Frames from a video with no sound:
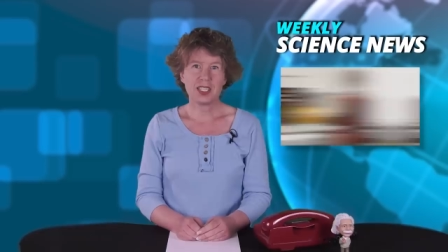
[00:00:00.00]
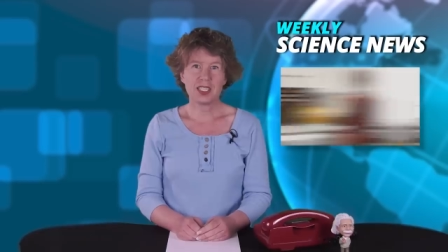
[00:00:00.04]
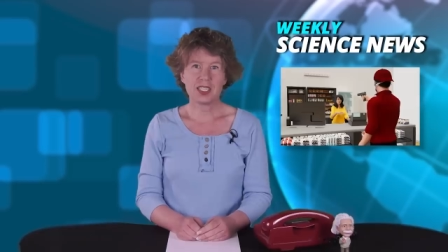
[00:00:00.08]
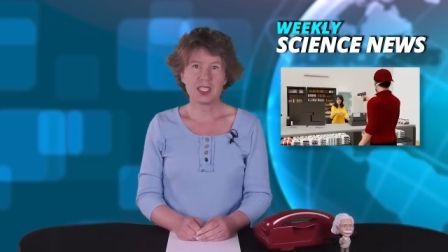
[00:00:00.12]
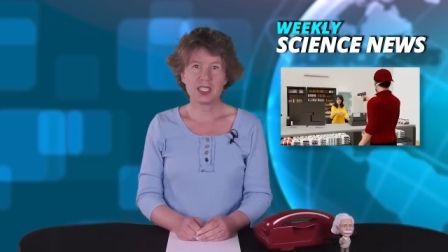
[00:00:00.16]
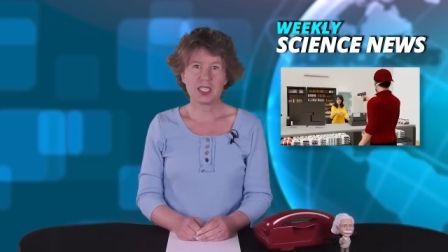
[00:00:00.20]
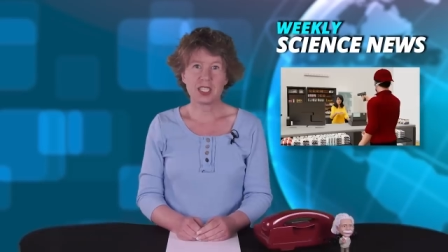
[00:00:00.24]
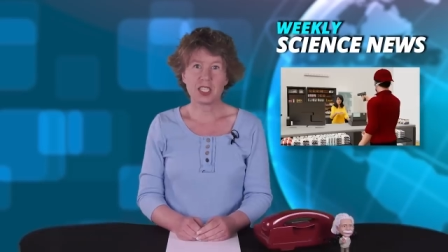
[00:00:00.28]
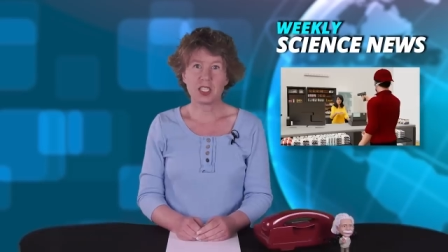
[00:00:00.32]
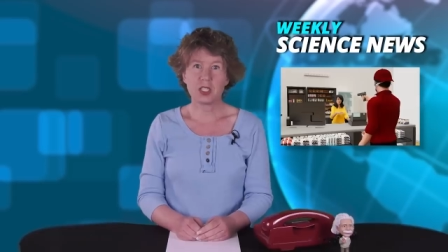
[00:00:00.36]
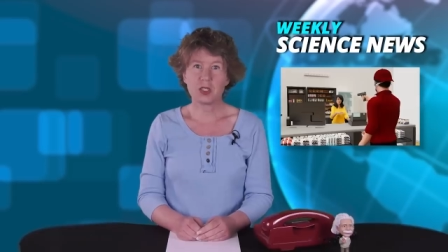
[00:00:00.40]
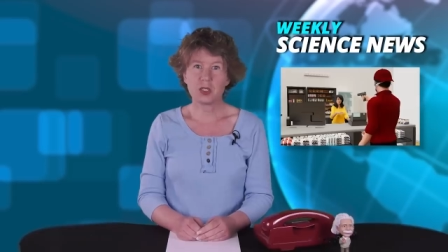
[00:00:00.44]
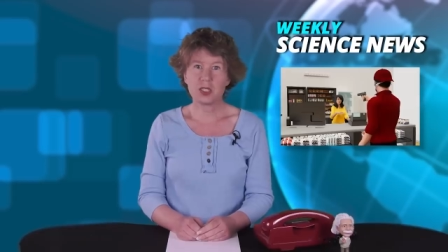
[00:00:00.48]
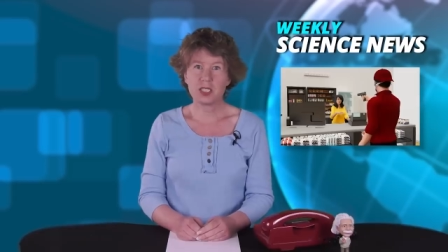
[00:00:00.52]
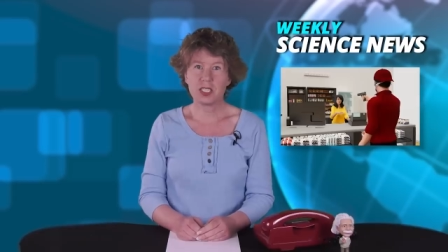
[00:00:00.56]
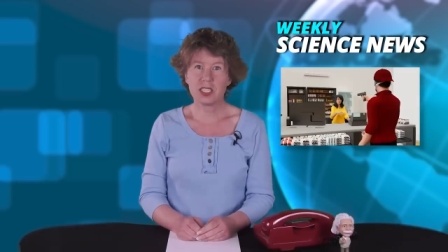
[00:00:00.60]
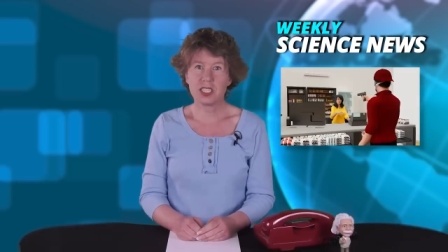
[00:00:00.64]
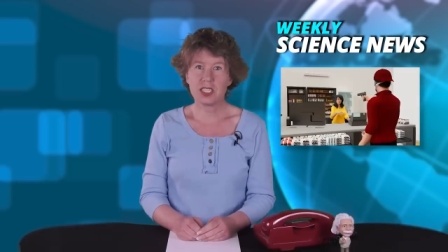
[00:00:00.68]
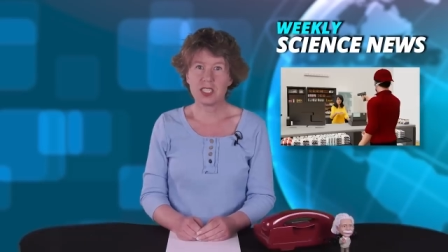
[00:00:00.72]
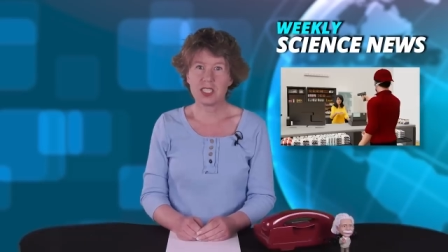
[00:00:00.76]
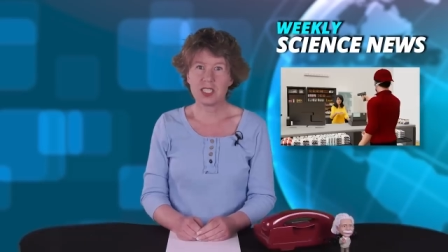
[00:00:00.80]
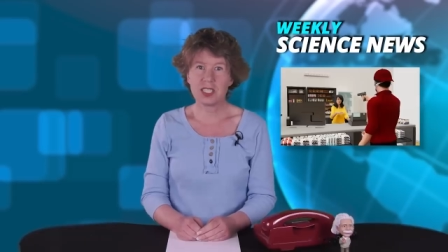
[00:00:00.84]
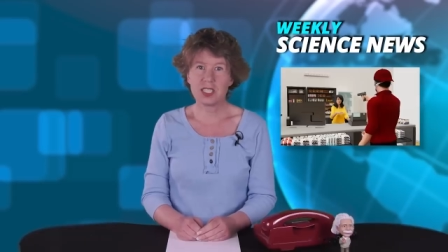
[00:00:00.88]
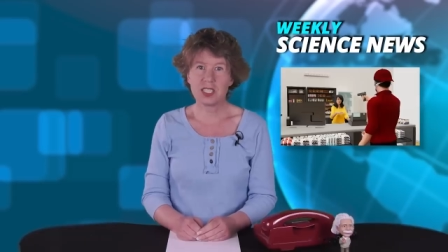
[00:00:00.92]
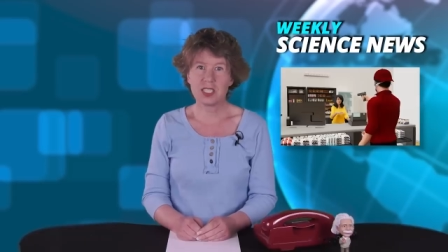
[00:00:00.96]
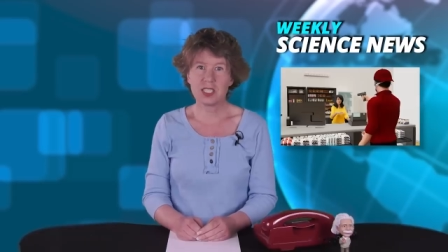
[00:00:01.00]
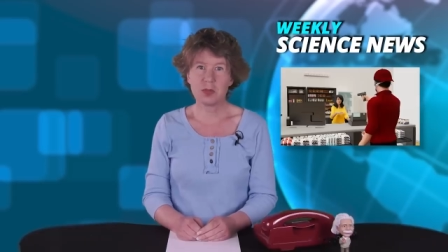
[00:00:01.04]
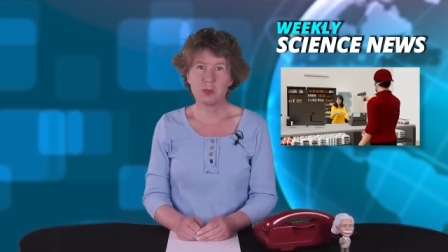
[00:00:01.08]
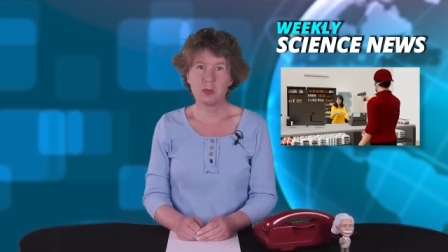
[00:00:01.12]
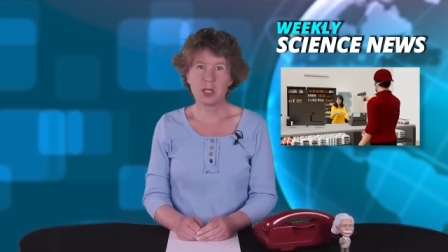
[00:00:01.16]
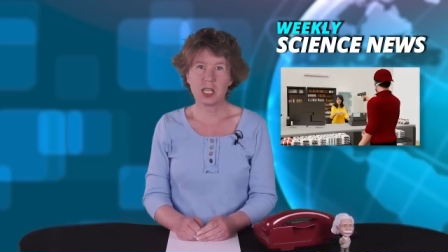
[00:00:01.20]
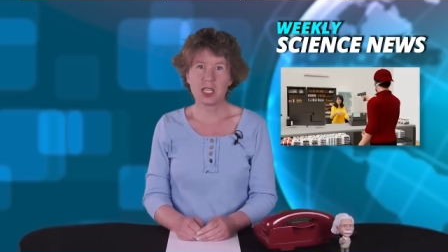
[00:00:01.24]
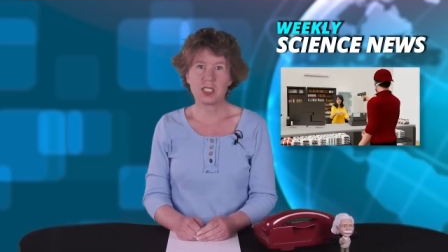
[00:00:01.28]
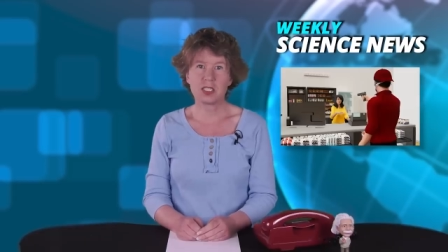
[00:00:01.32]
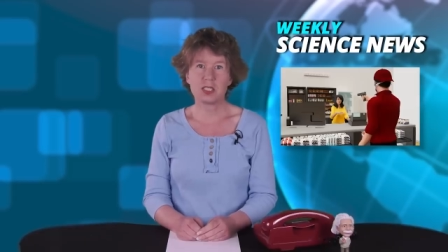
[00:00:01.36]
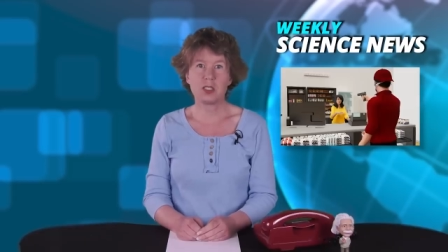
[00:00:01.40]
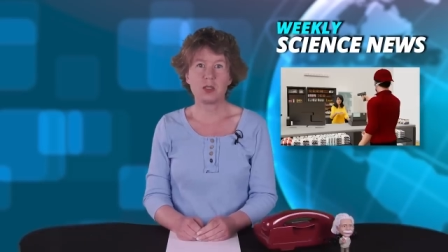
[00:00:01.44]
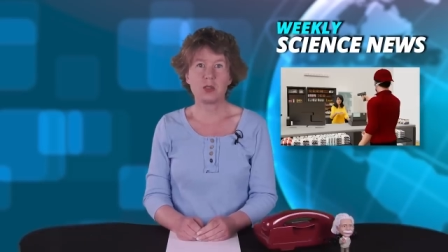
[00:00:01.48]
a security system
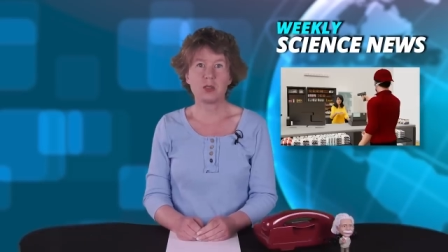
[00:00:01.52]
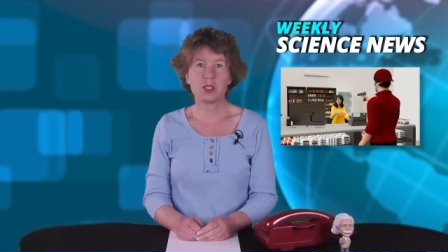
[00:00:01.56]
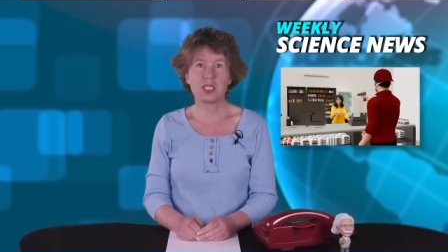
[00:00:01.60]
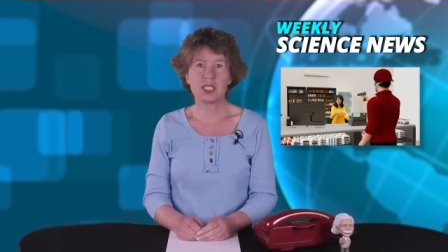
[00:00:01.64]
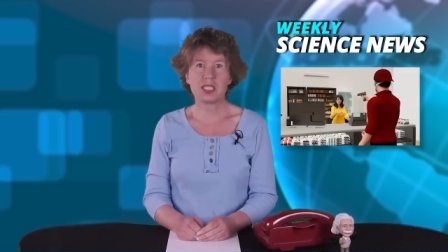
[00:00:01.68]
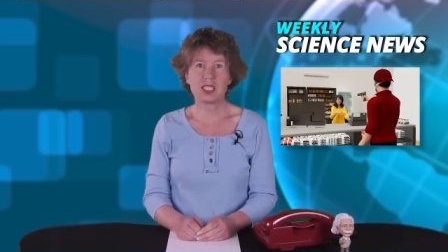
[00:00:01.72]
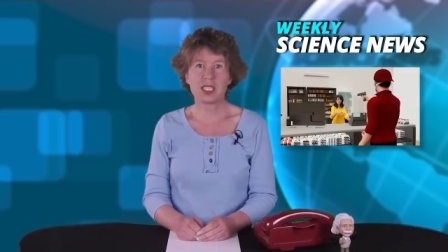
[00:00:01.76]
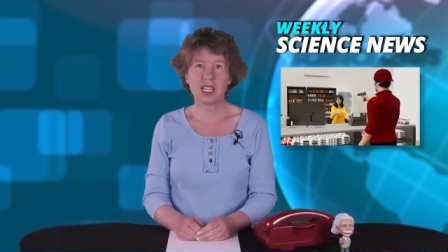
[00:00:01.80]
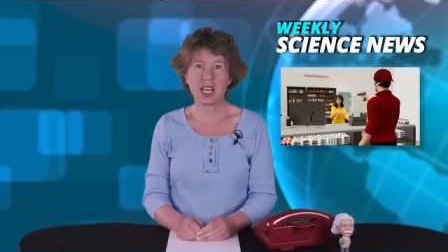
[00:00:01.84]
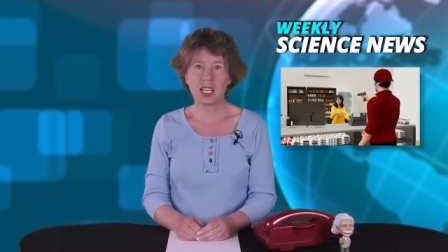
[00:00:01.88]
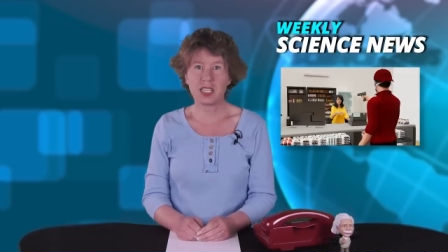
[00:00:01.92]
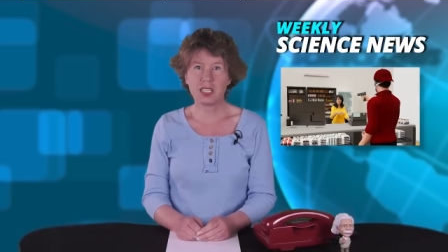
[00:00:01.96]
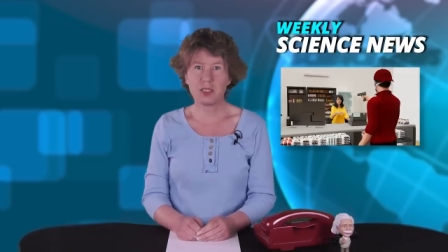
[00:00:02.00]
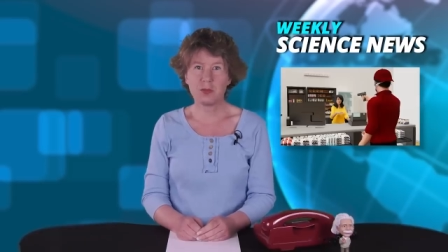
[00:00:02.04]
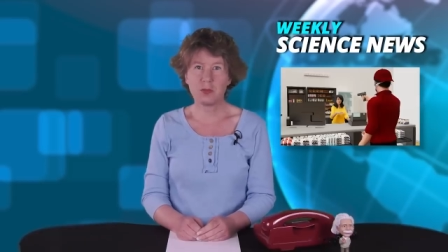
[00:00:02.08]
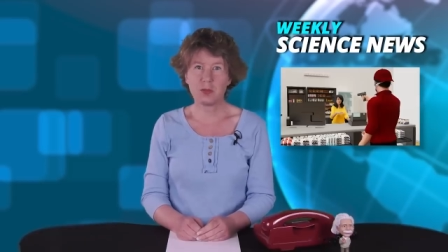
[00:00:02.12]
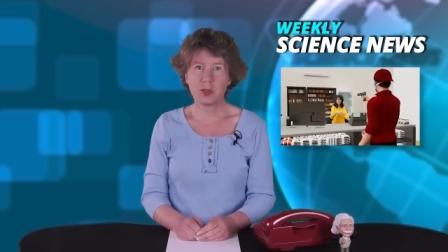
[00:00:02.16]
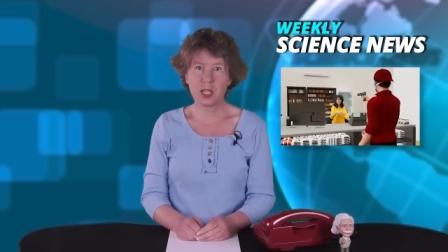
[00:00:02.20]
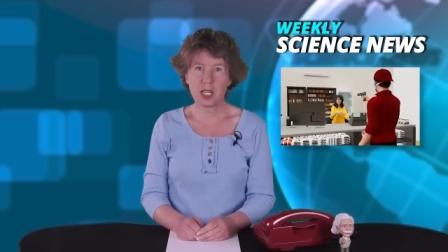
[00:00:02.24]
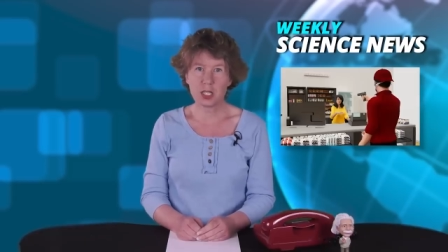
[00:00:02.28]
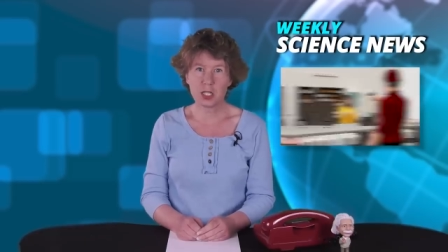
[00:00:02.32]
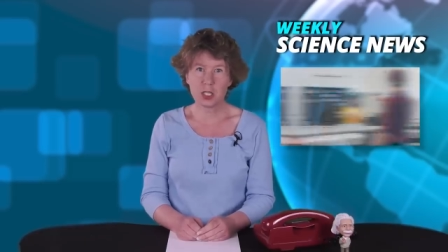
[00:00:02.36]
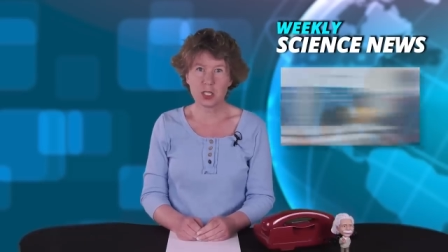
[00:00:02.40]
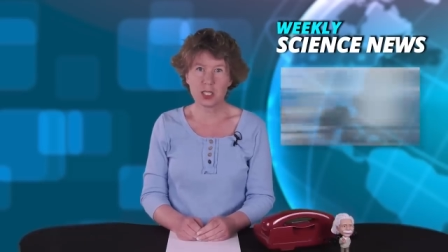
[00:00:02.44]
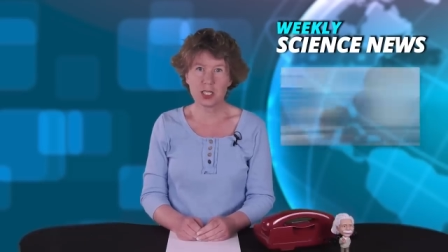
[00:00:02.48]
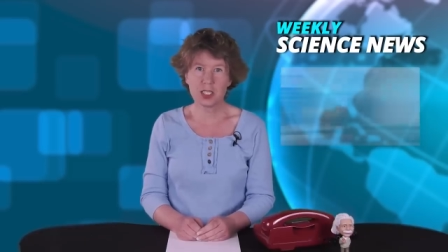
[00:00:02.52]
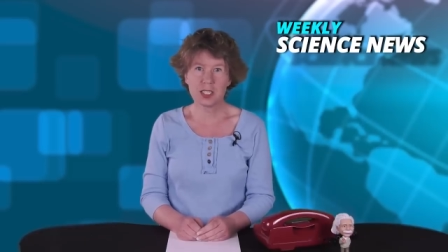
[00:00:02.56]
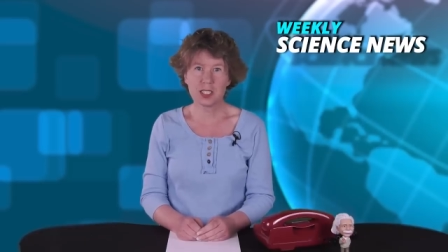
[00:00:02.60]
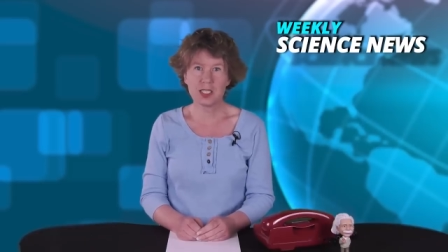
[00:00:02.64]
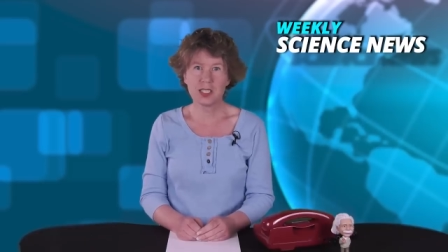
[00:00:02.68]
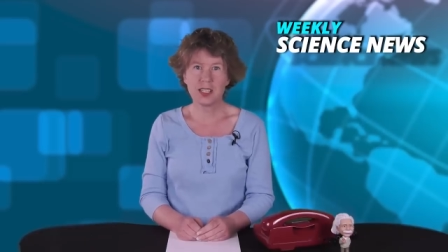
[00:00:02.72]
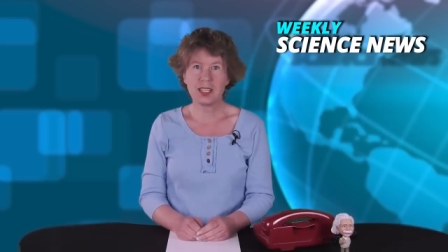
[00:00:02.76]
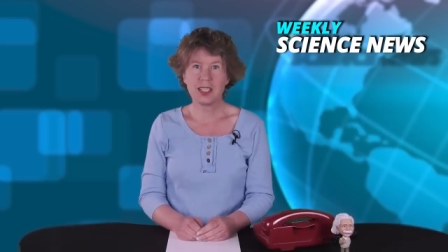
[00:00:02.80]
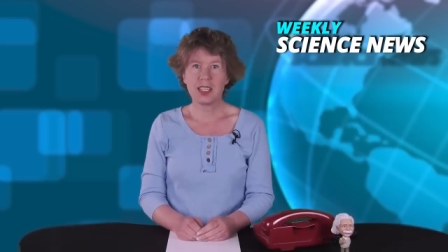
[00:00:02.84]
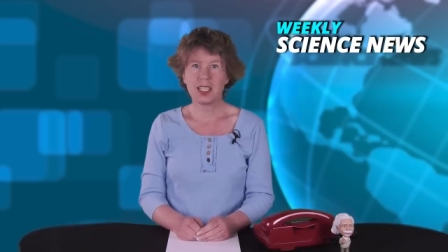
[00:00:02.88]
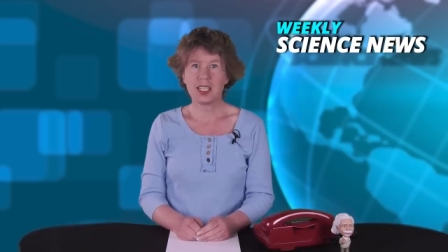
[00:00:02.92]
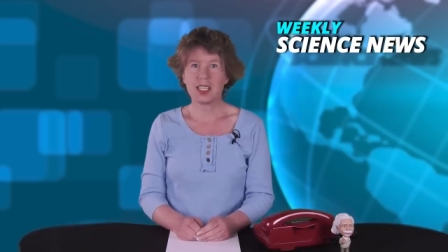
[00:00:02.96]
that uses light flashes,